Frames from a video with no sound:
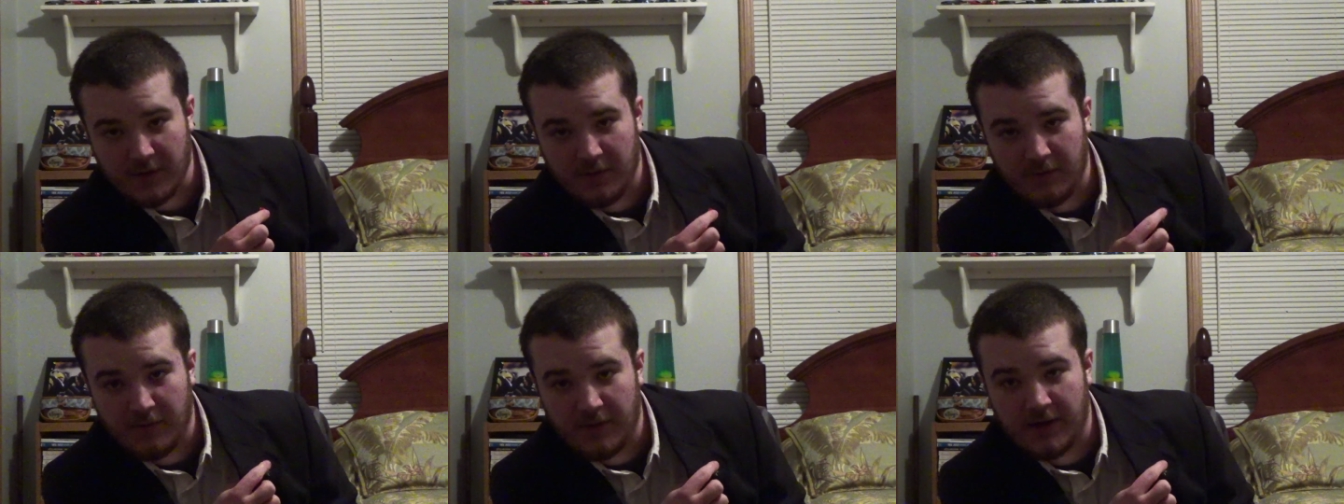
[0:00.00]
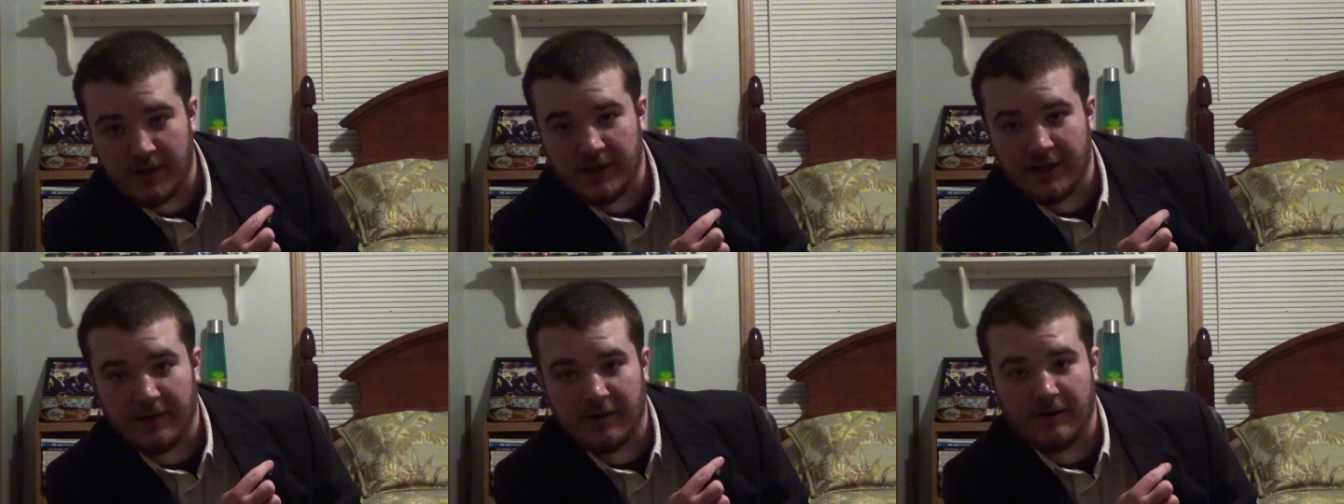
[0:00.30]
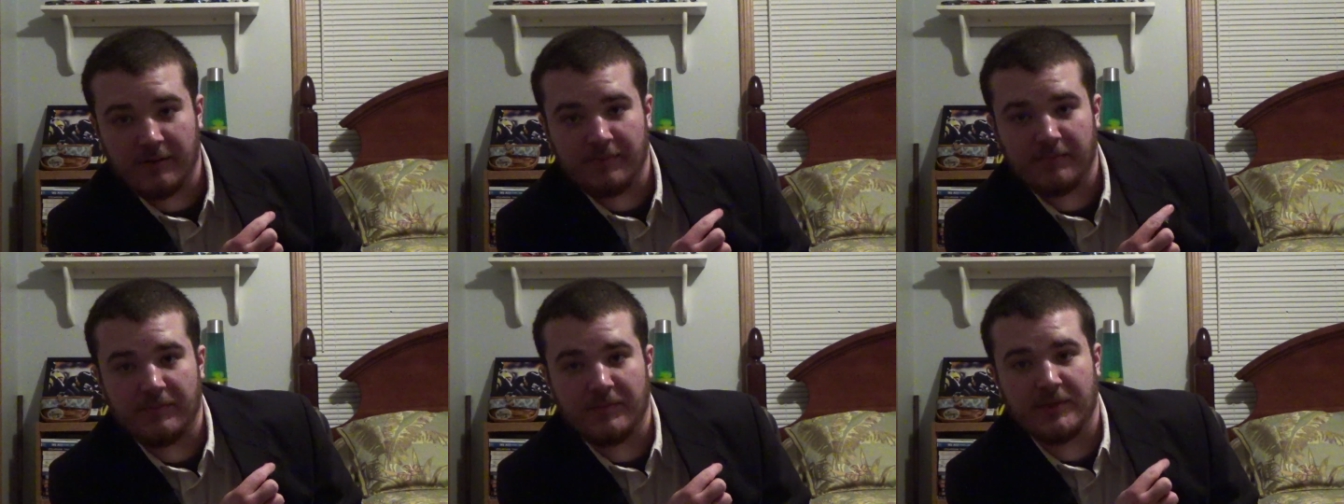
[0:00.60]
right
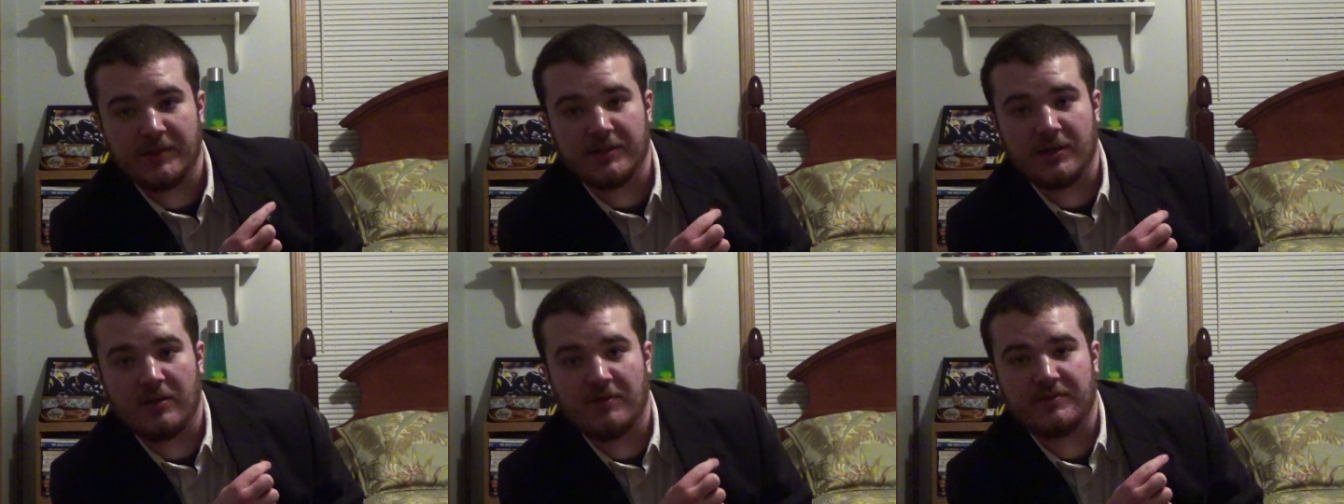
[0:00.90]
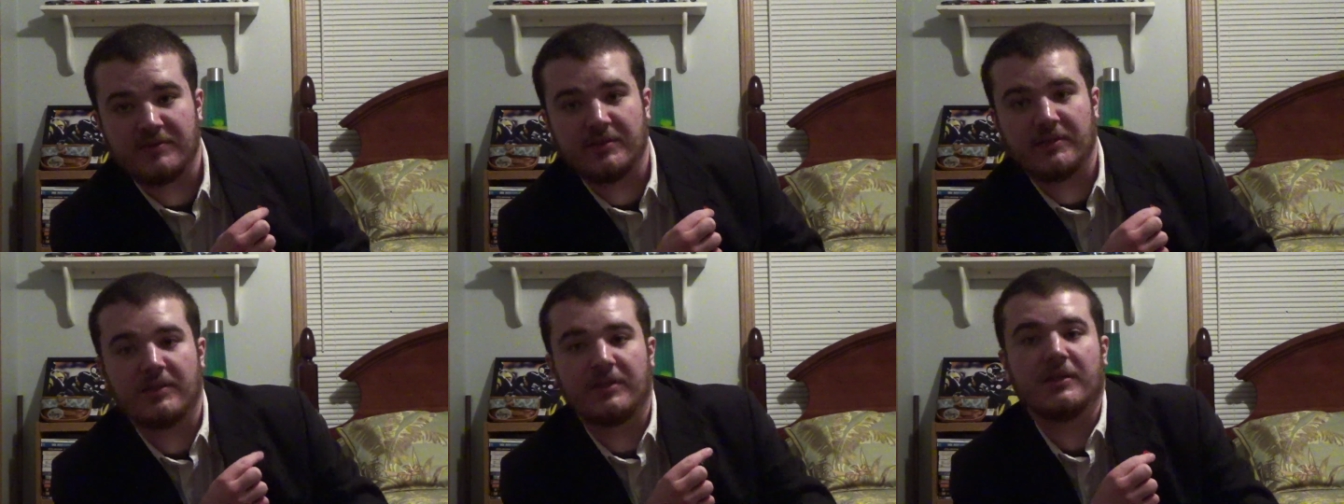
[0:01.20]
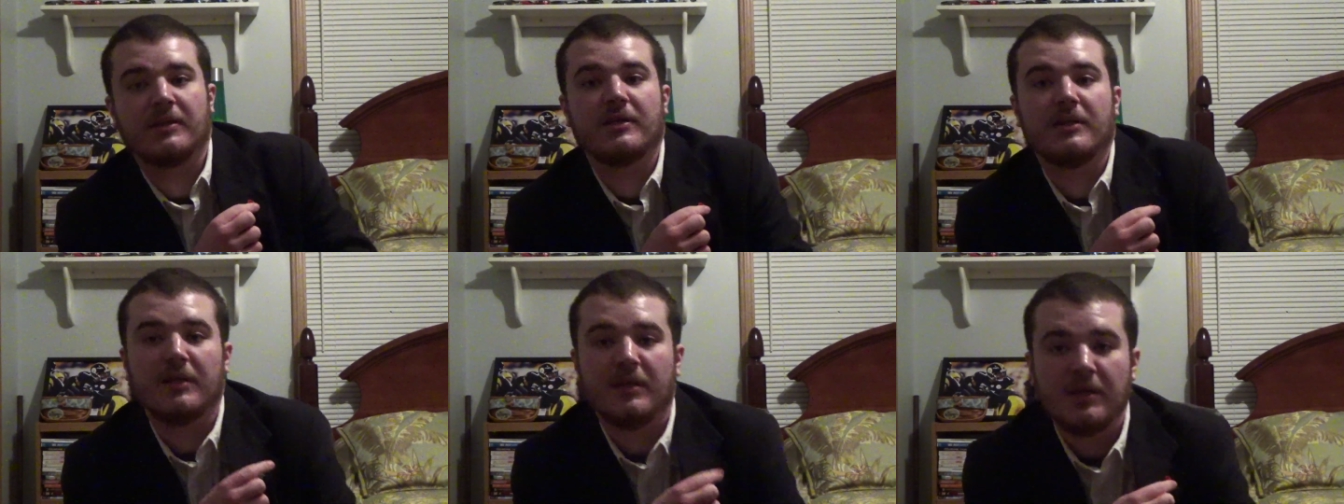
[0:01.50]
here is obviously
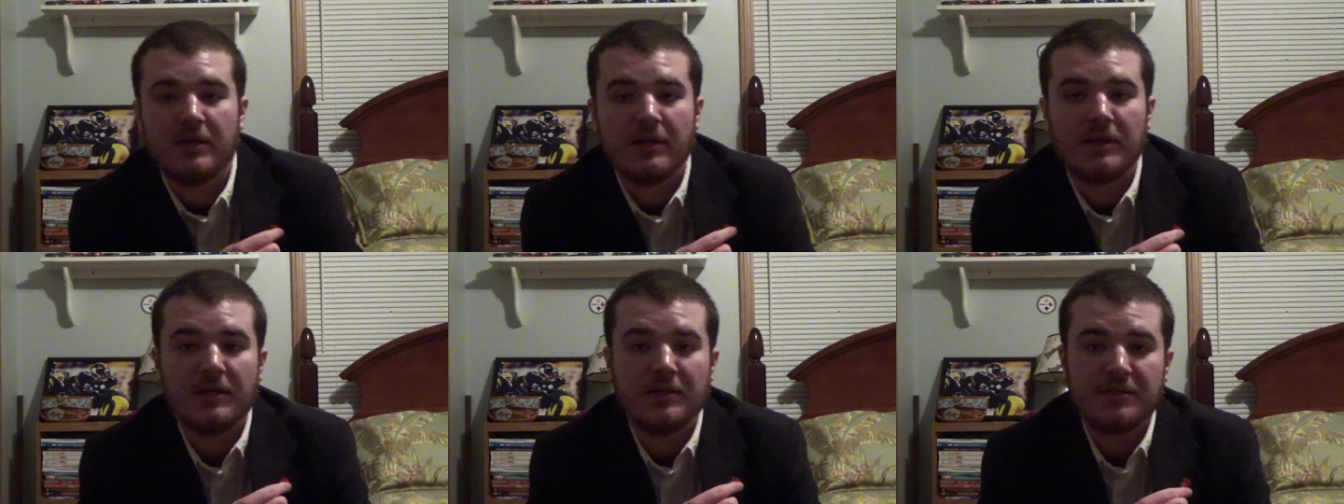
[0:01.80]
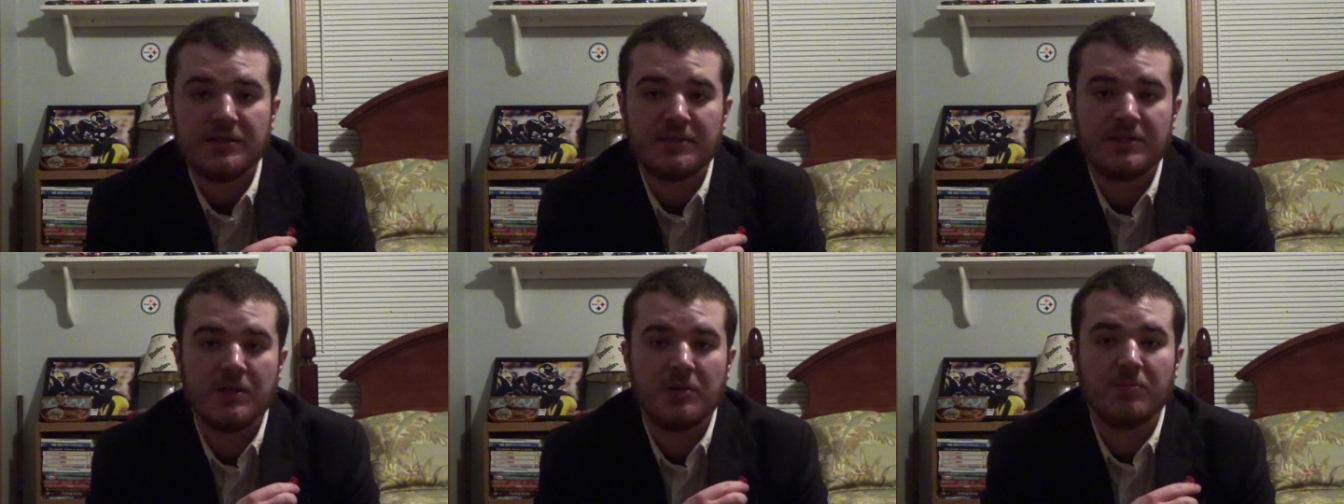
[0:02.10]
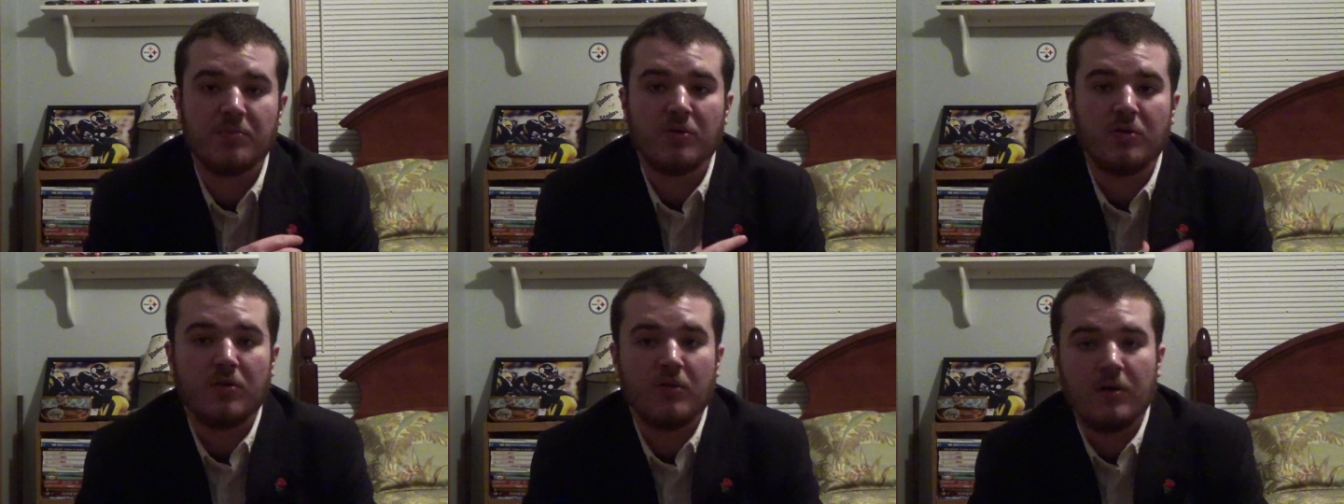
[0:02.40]
a
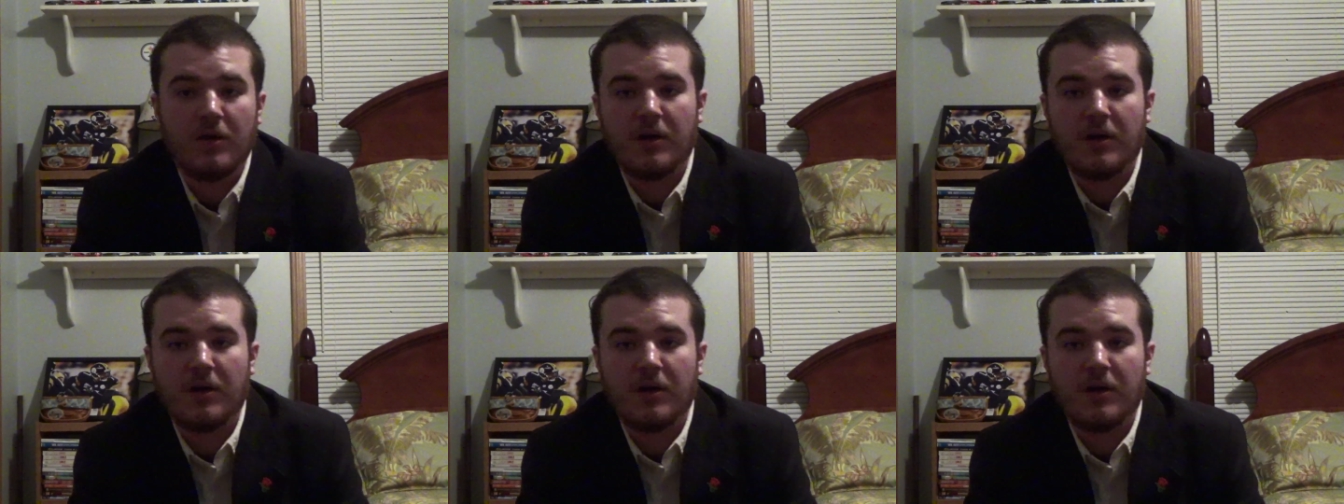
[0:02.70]
symbol